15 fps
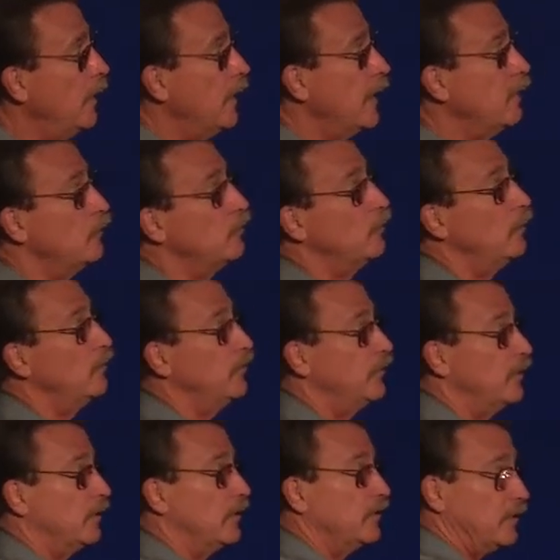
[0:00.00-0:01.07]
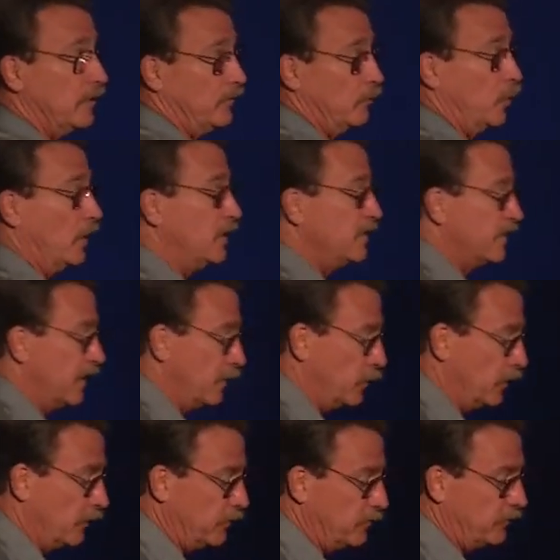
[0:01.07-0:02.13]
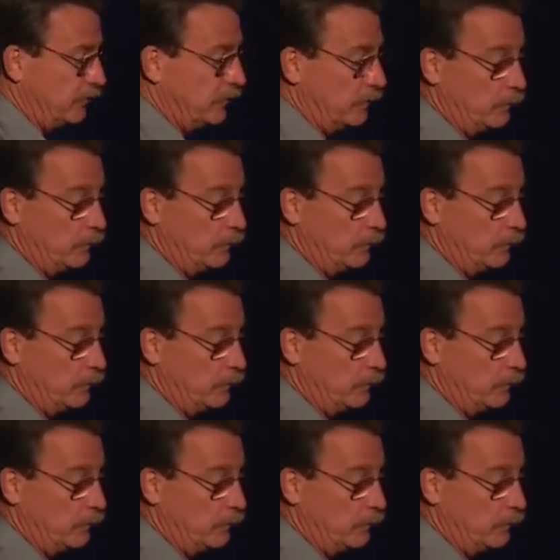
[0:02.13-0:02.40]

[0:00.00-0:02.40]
And it was Sirius, as one example, is